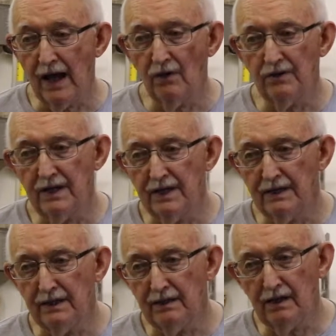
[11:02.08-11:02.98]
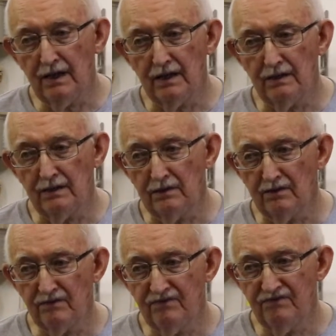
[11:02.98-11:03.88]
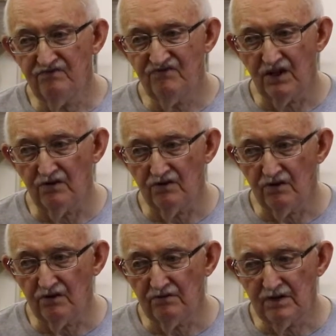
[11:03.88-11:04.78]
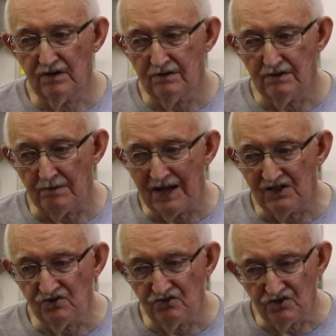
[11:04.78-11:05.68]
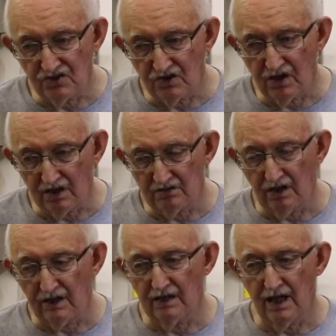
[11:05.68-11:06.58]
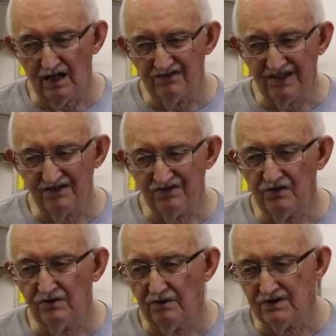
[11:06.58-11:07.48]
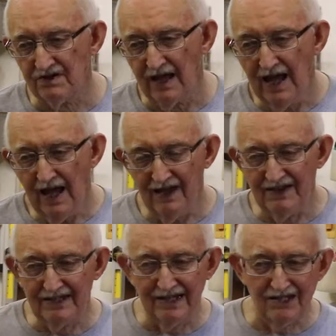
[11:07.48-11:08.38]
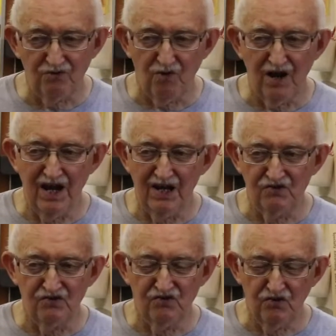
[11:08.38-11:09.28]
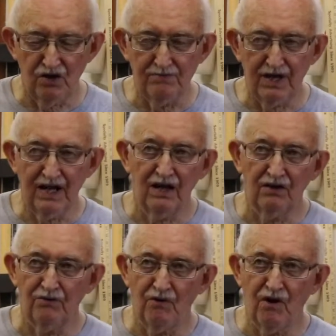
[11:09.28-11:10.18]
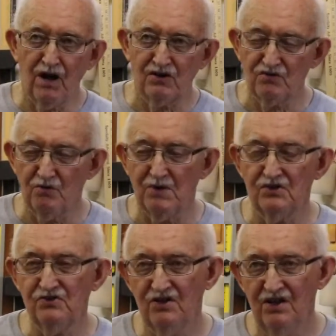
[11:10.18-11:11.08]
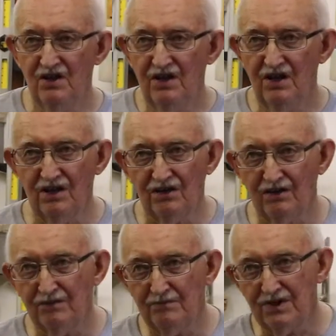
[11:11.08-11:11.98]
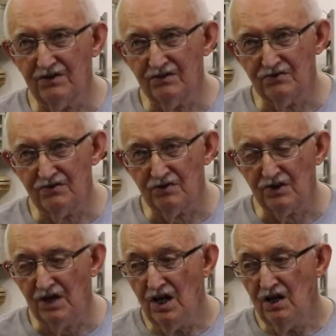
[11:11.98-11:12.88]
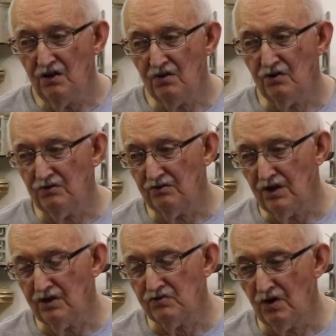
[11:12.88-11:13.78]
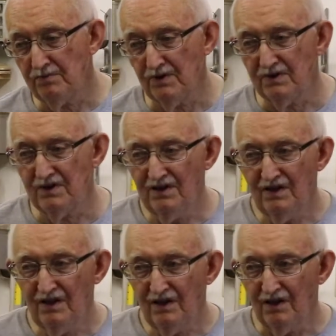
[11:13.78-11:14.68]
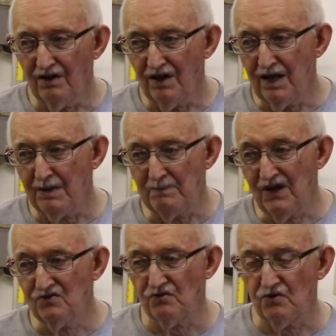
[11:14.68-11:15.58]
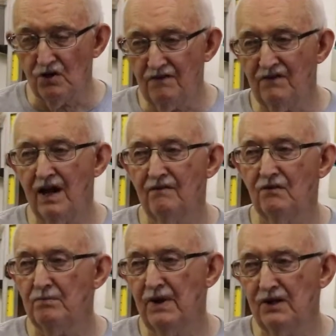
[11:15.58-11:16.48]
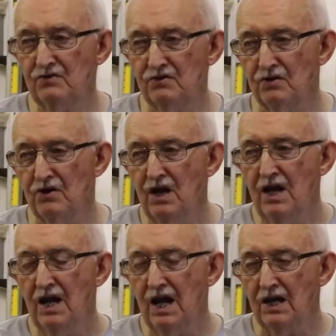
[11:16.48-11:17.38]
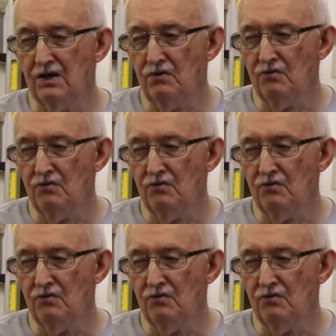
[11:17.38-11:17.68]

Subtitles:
out and figure the dimensions and things like that. It's interesting. I think that's why I enjoyed mechanical drawing so much, because you can interpret a picture. You even have a picture, and you